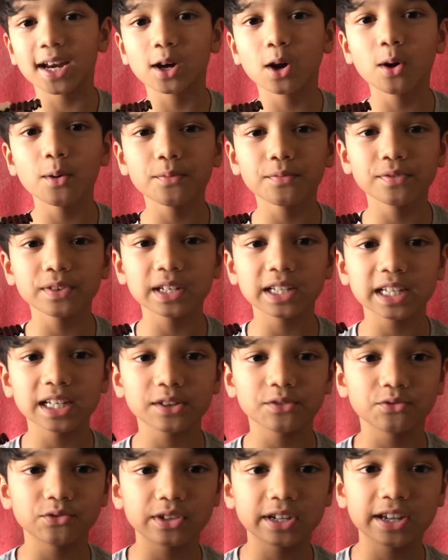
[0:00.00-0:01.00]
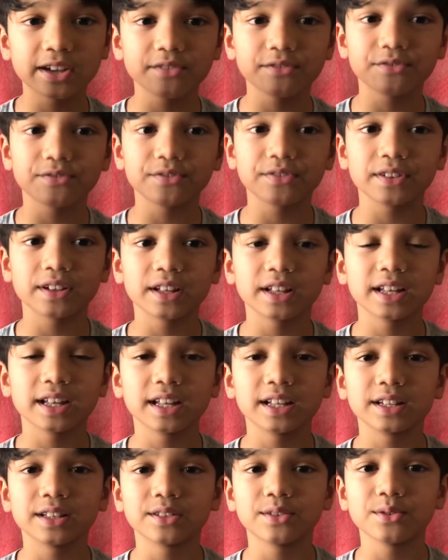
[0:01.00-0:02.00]
hopefully if we give
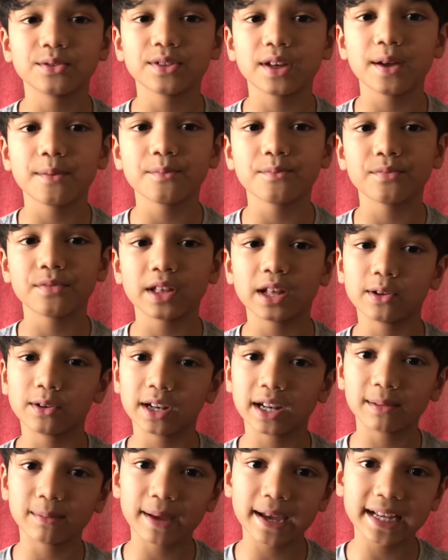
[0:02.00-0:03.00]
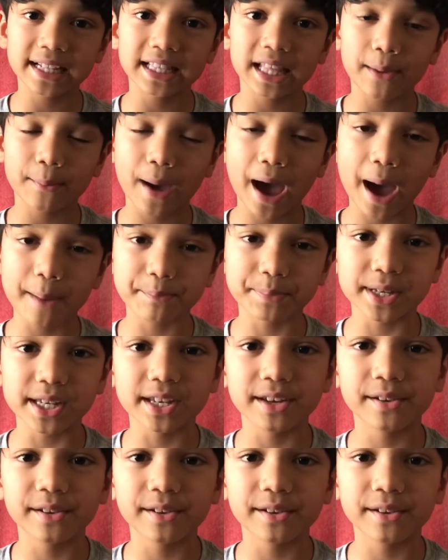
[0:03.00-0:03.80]
it to them, it will make them happy.